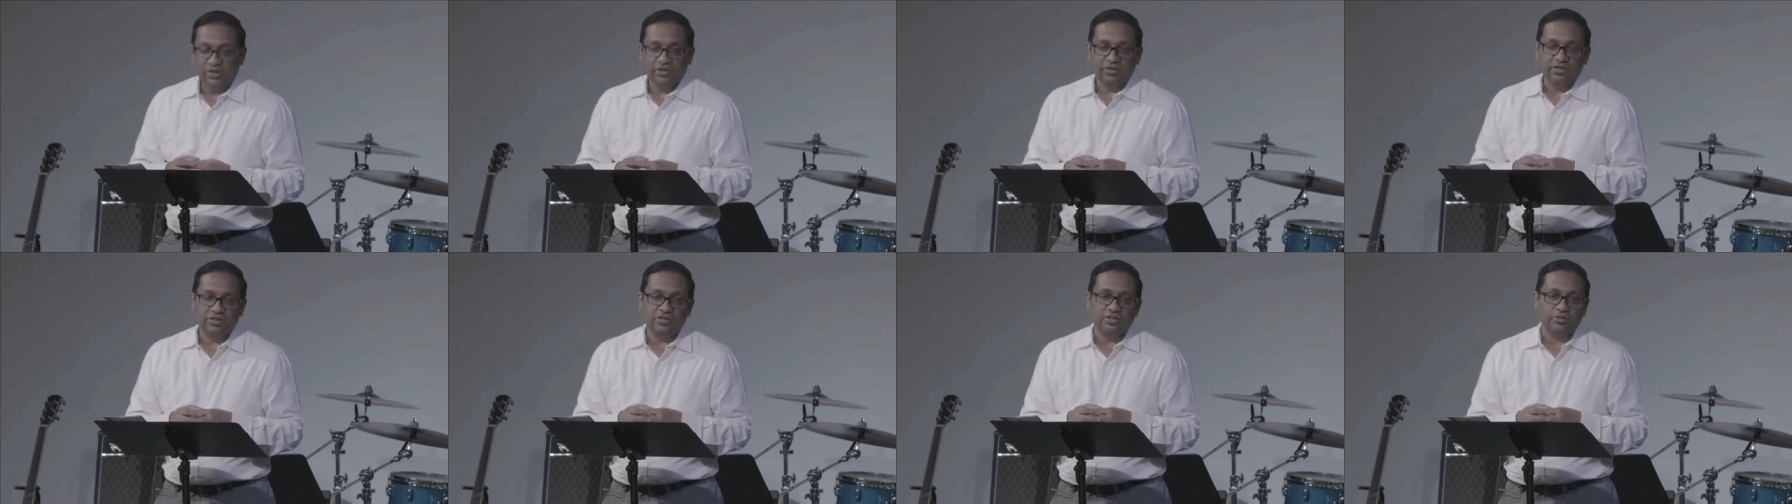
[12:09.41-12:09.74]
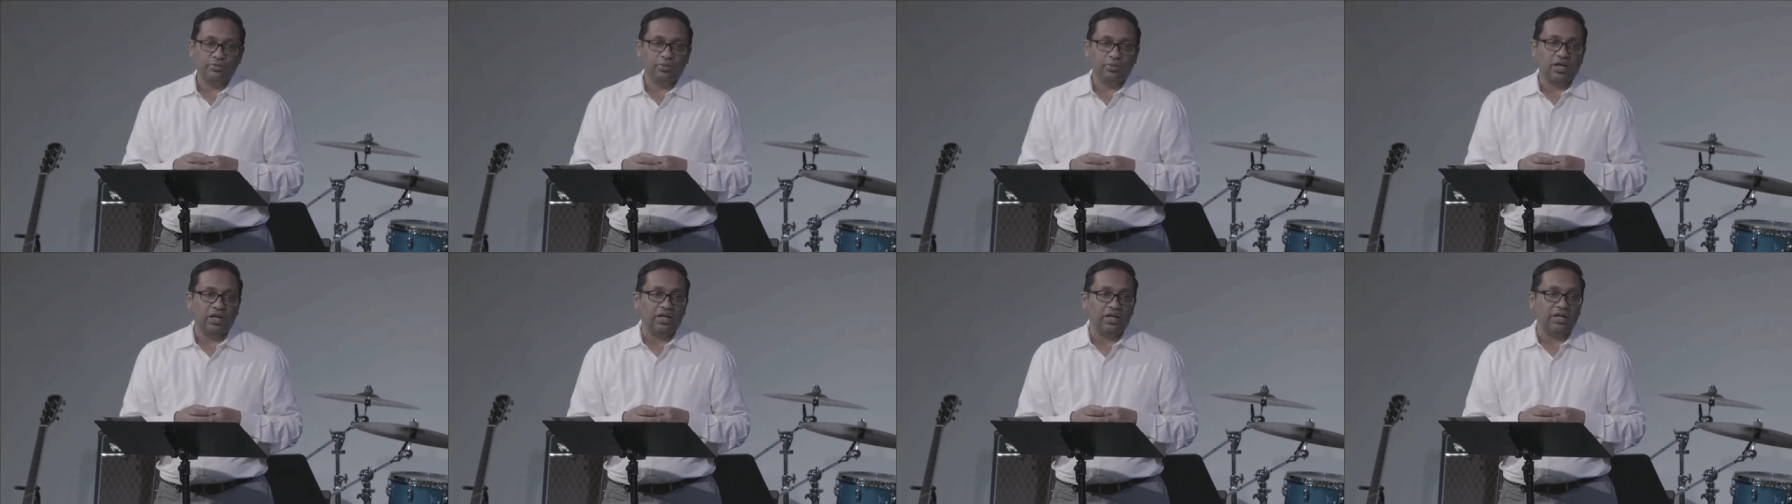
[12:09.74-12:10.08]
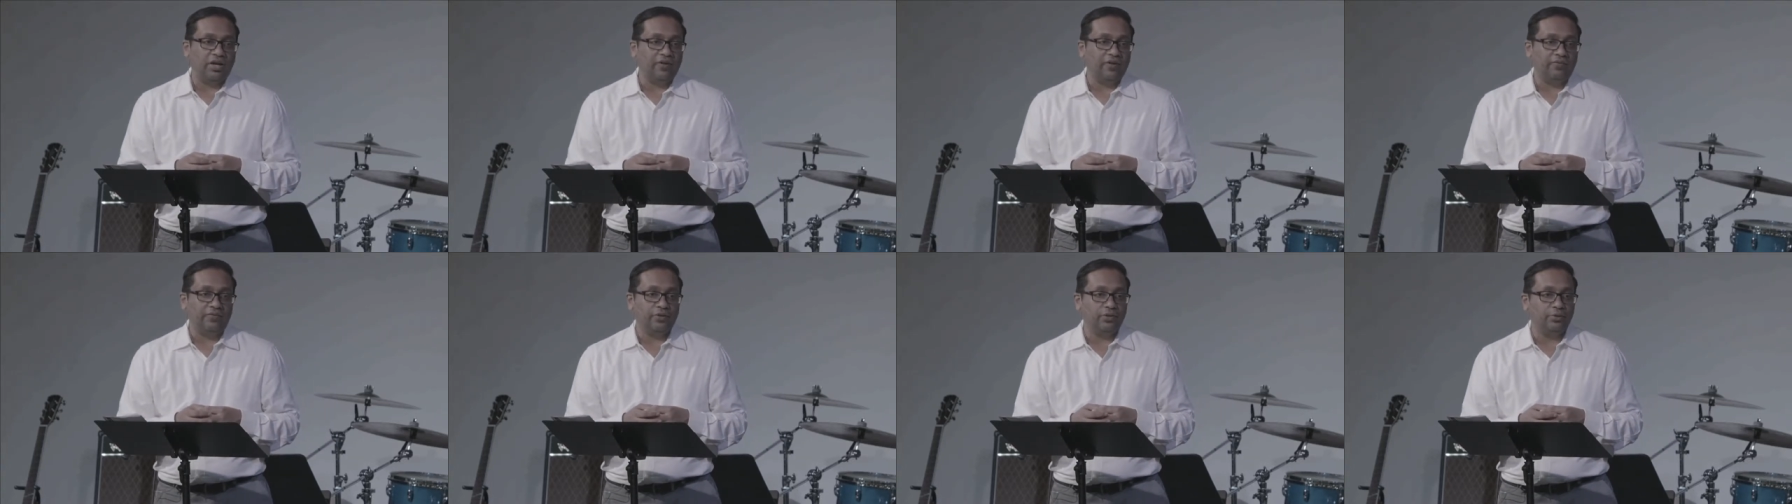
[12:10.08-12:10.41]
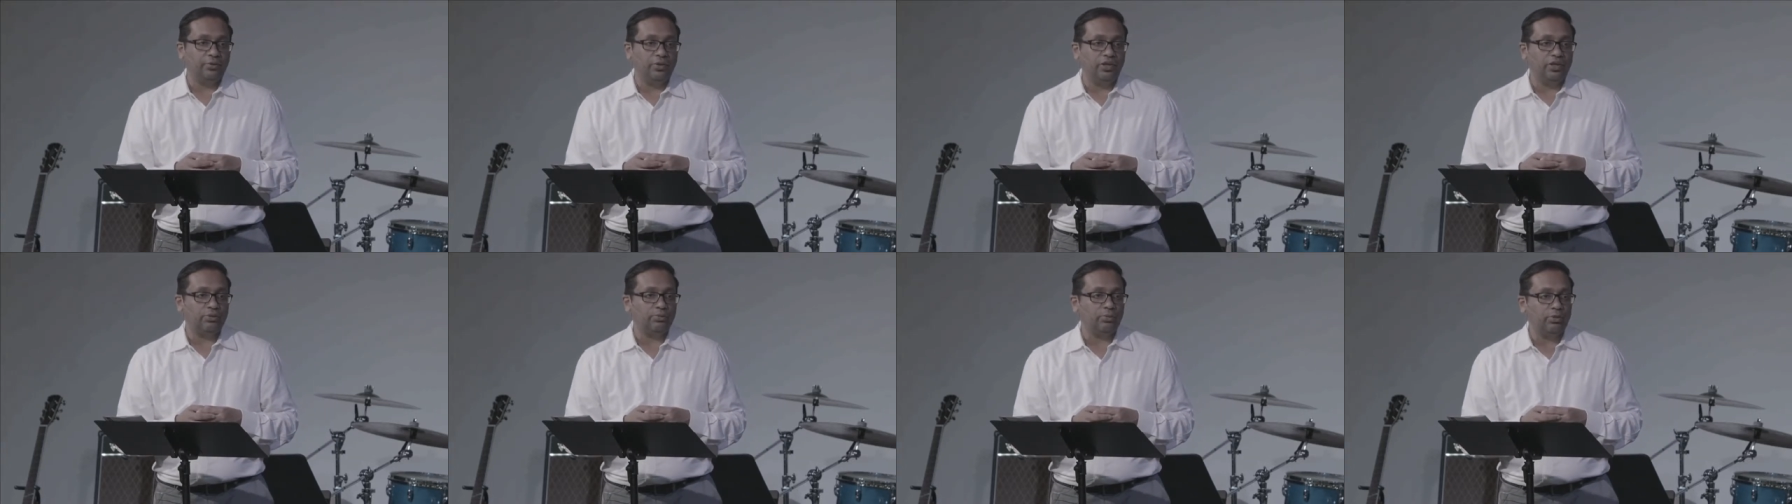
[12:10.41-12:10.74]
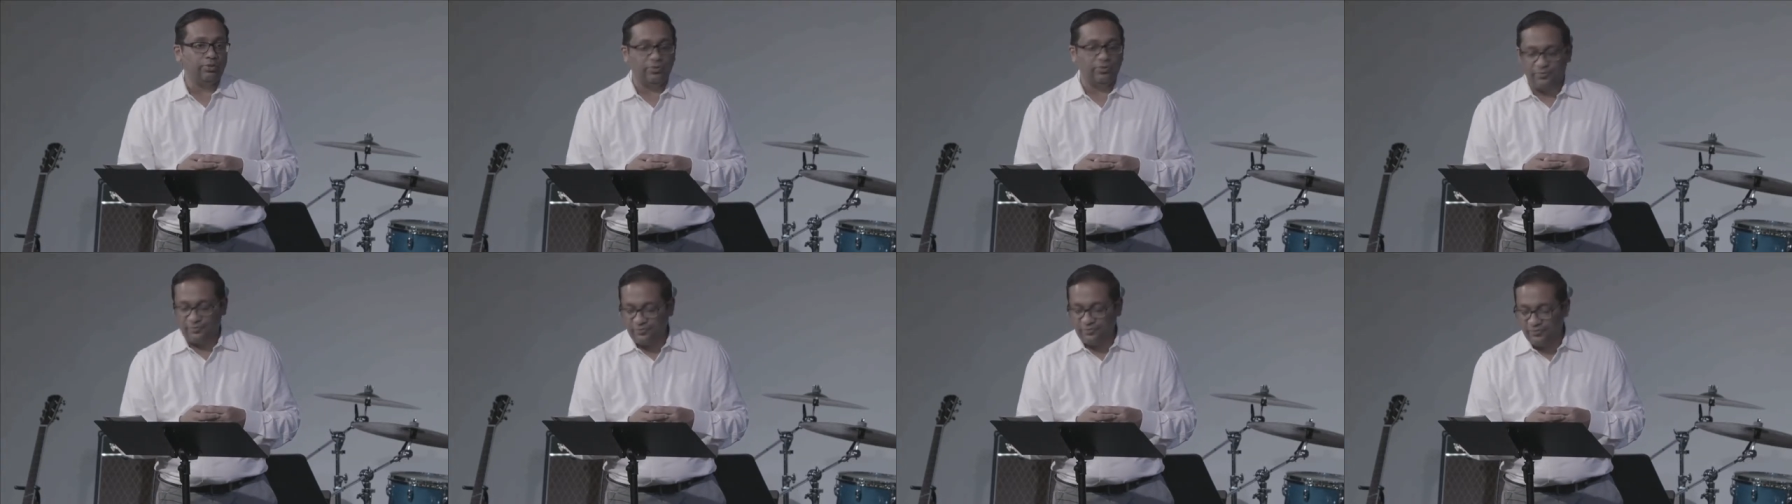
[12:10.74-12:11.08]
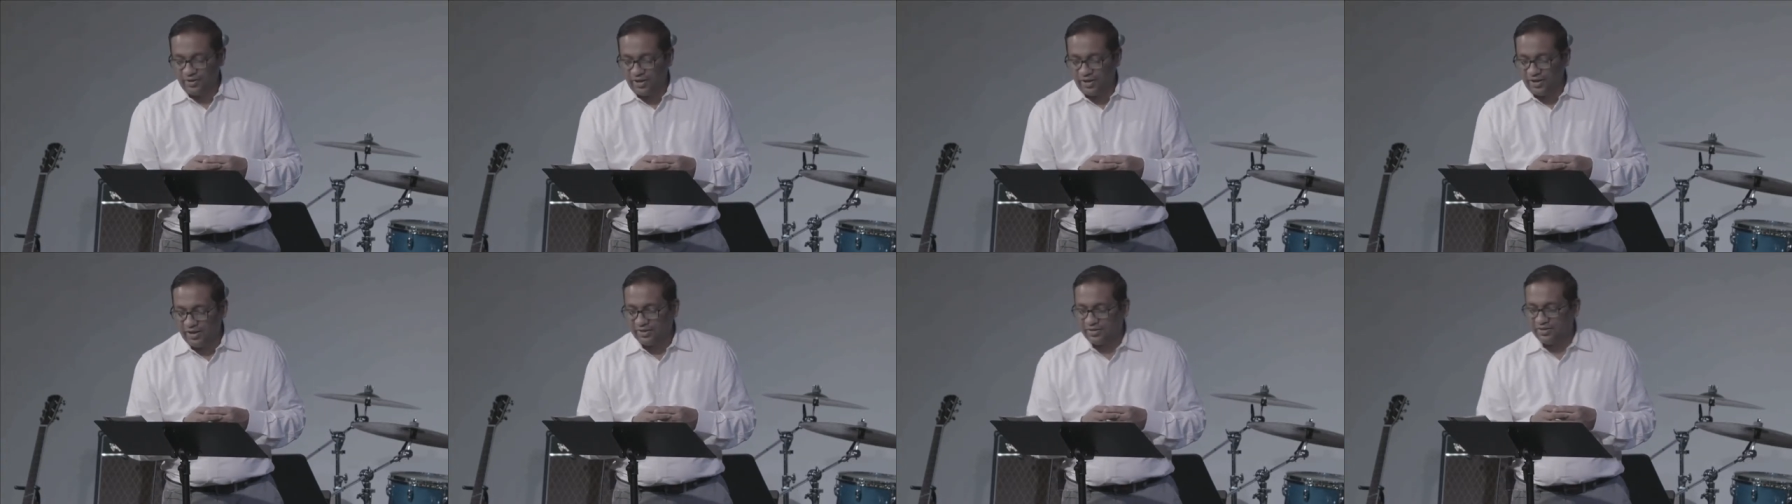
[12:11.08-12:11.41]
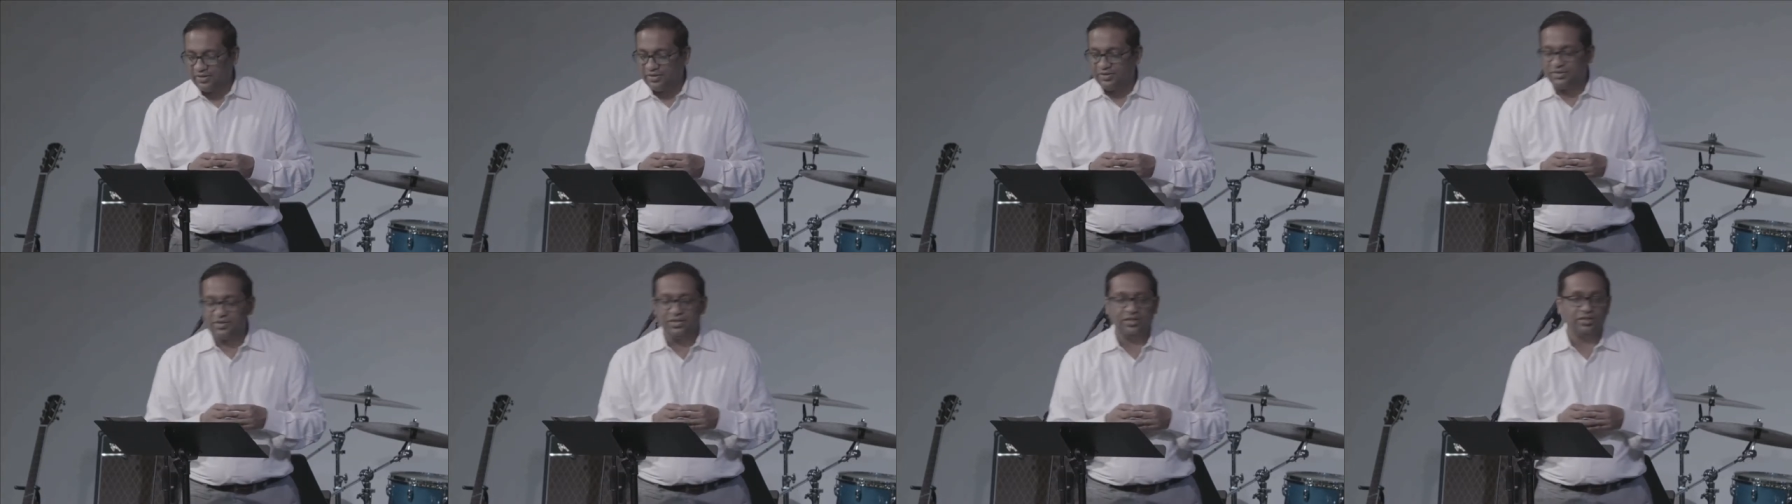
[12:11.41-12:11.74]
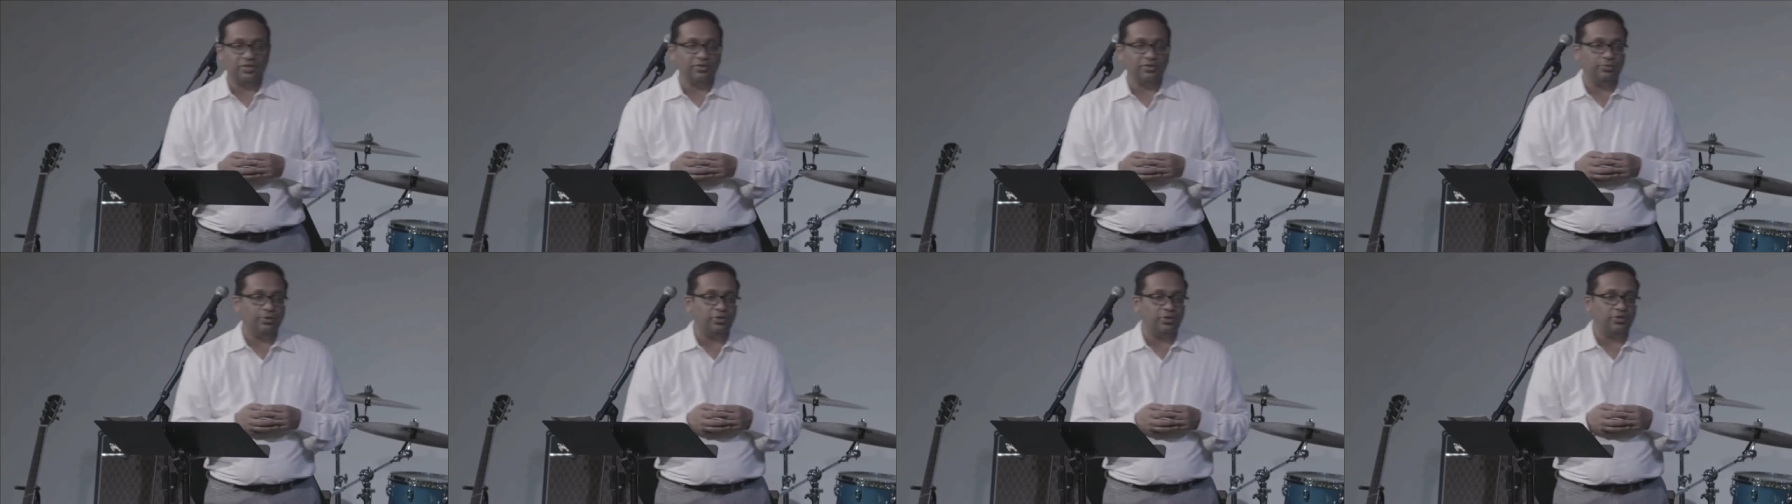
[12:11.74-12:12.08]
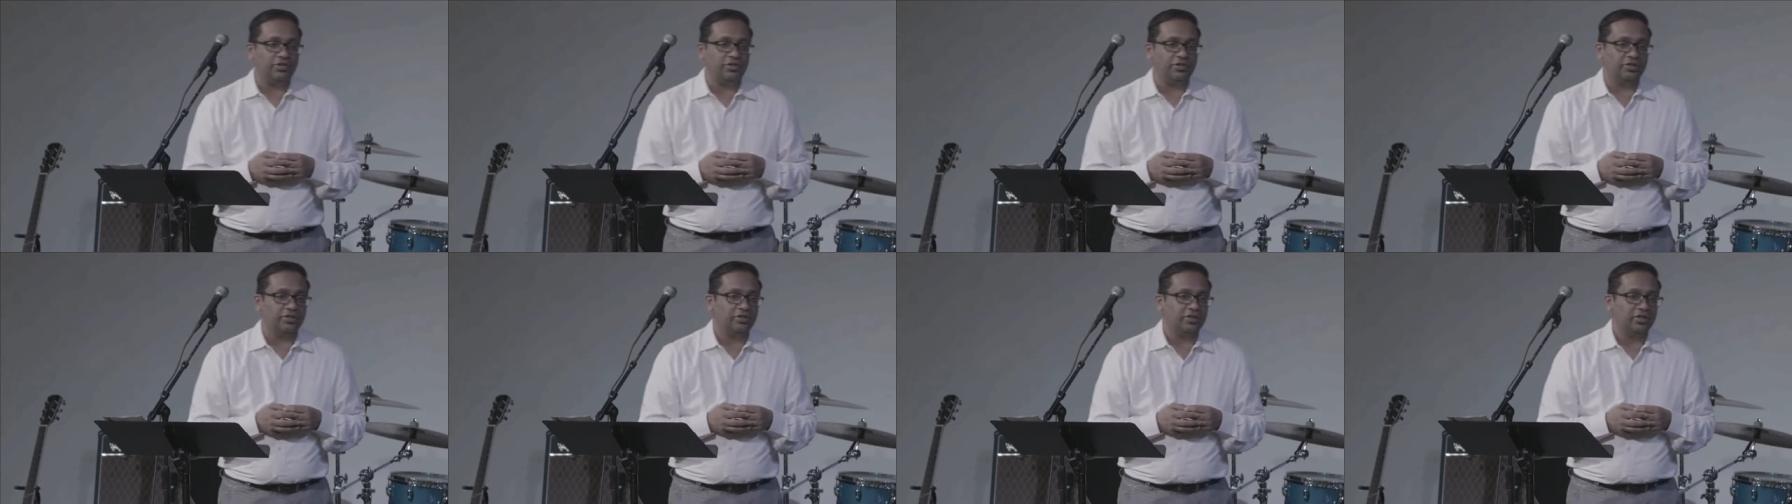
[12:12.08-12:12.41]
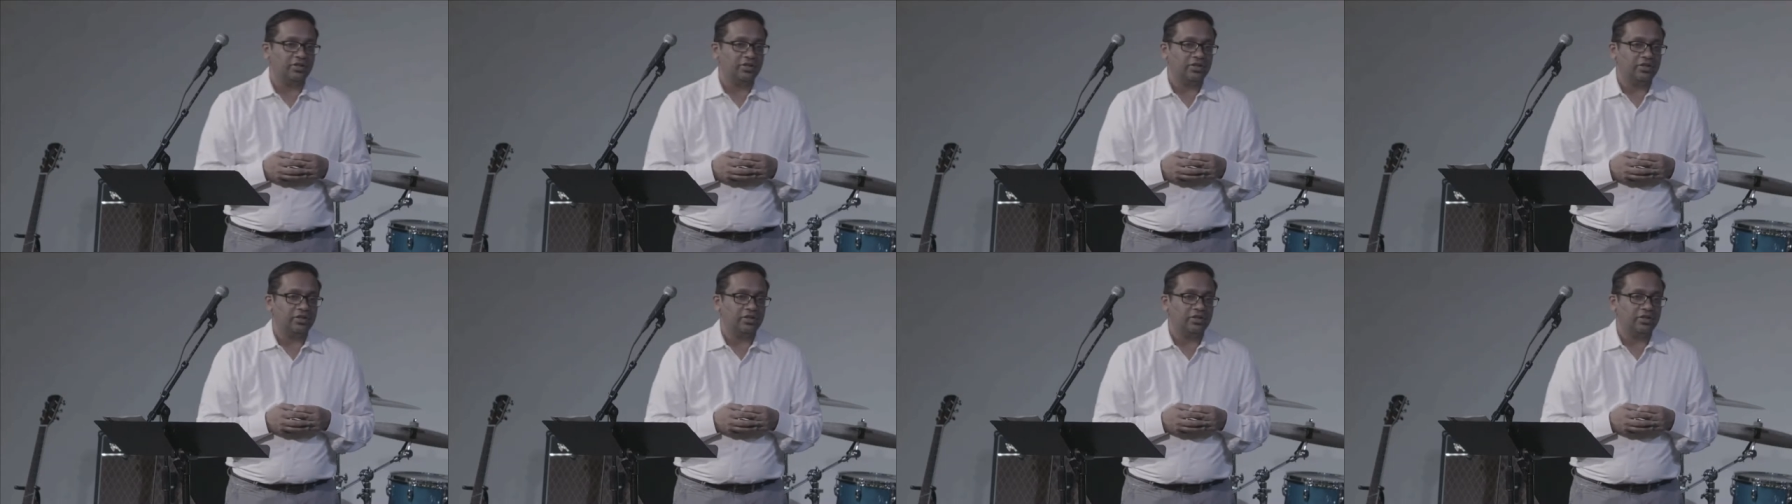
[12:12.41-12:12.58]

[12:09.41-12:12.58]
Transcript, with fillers: This is why every week we reflect and take communion